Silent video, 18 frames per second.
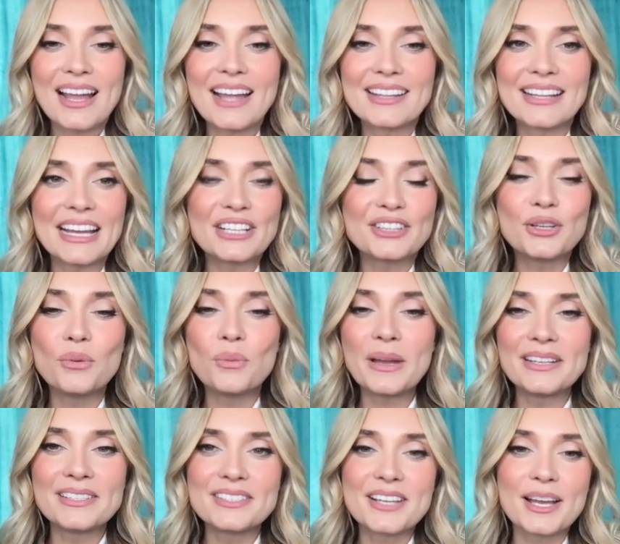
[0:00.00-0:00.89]
and like the
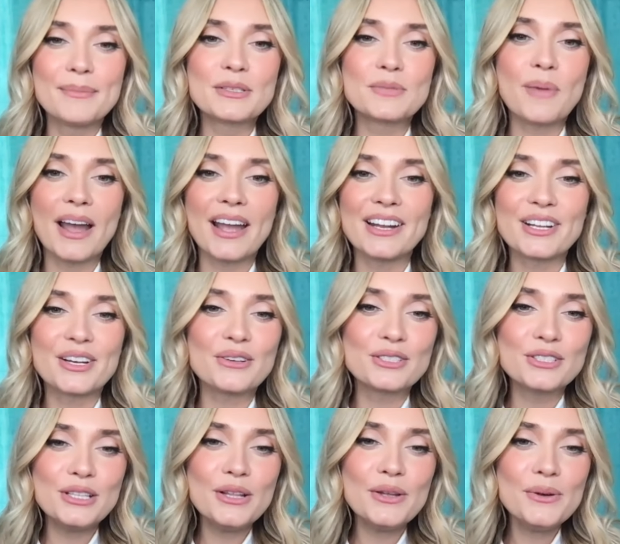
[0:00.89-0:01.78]
wind comes by and it
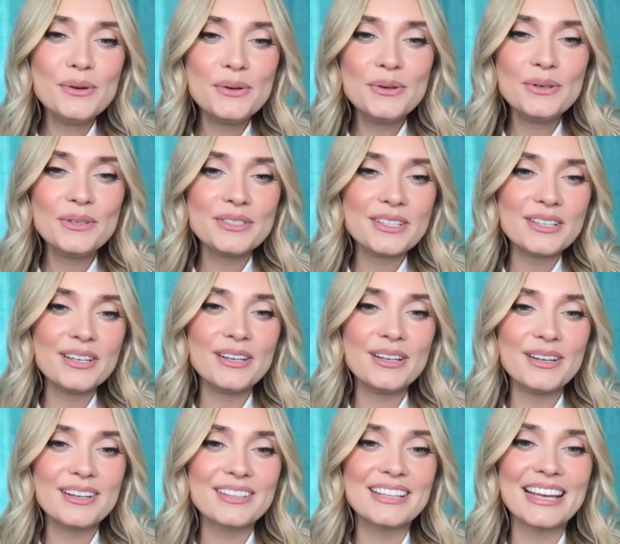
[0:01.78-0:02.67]
goes
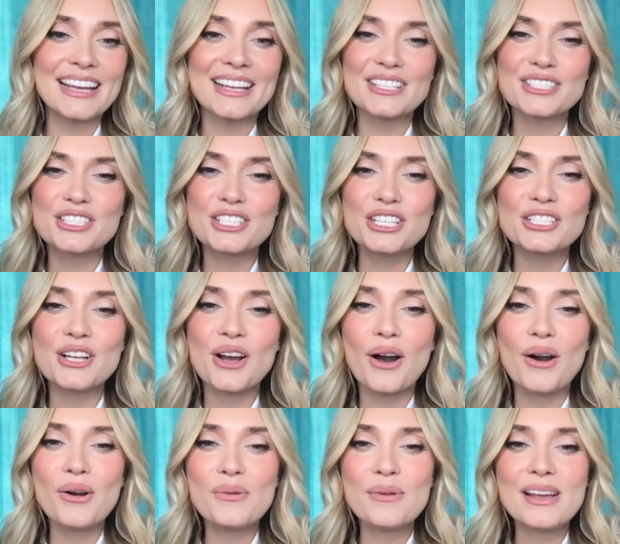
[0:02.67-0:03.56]
loser like it's just
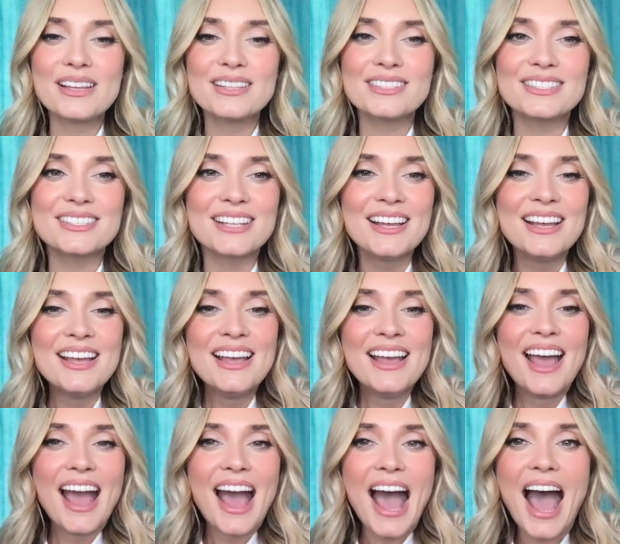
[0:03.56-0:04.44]
always
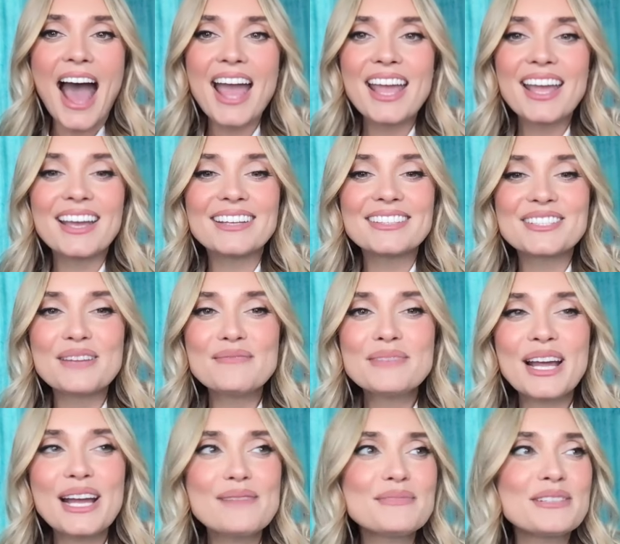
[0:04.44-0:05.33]
i
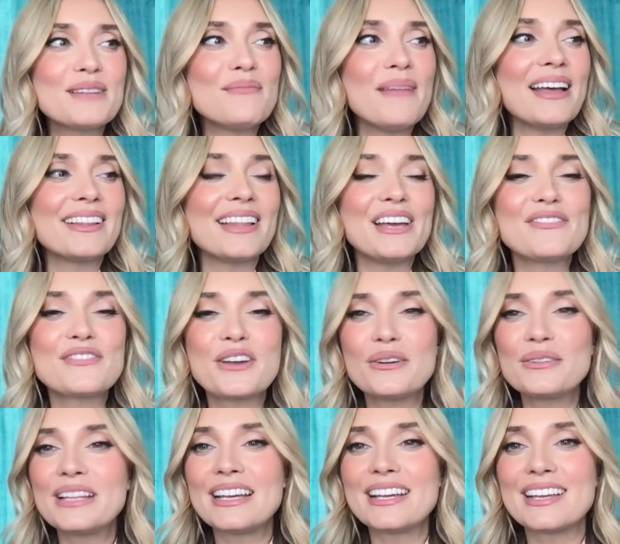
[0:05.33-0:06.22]
sometimes in my life
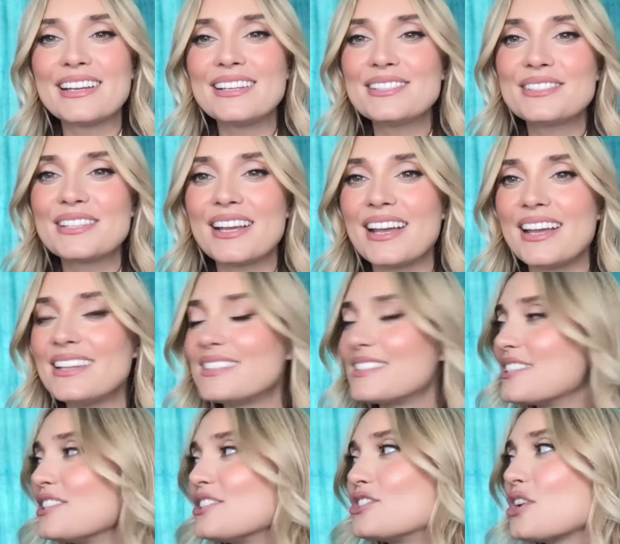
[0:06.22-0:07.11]
go like is
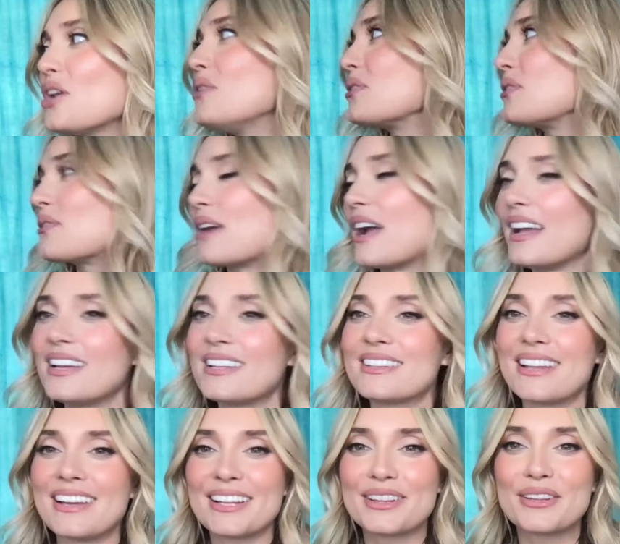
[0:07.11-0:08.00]
it's a joke
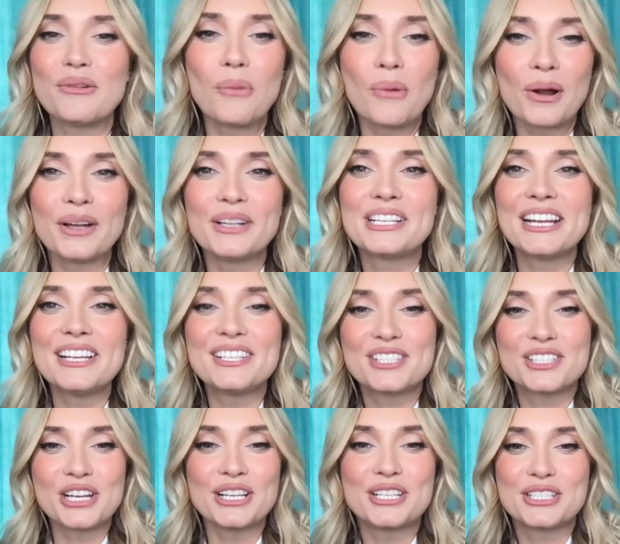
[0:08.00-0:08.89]
right like the world
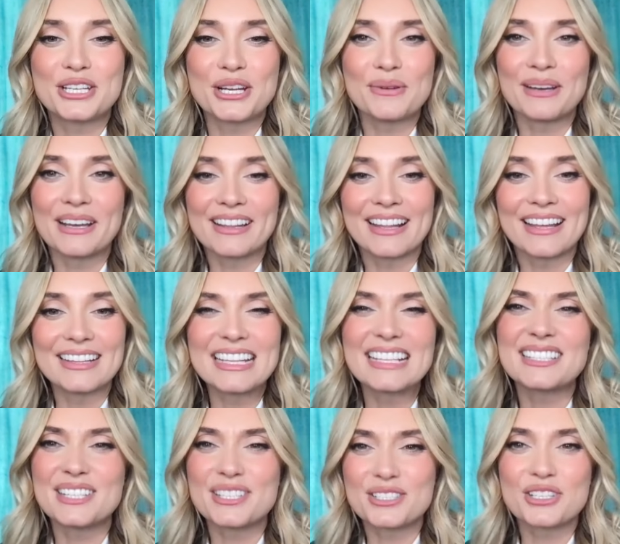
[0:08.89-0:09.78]
is just doing that
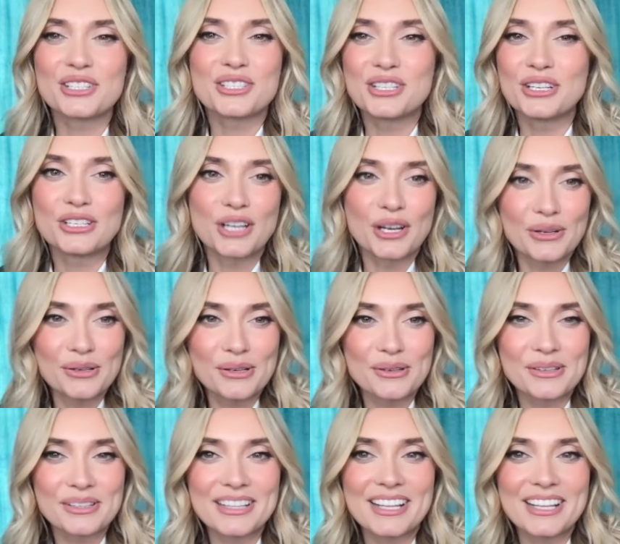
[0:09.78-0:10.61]
this is just a joke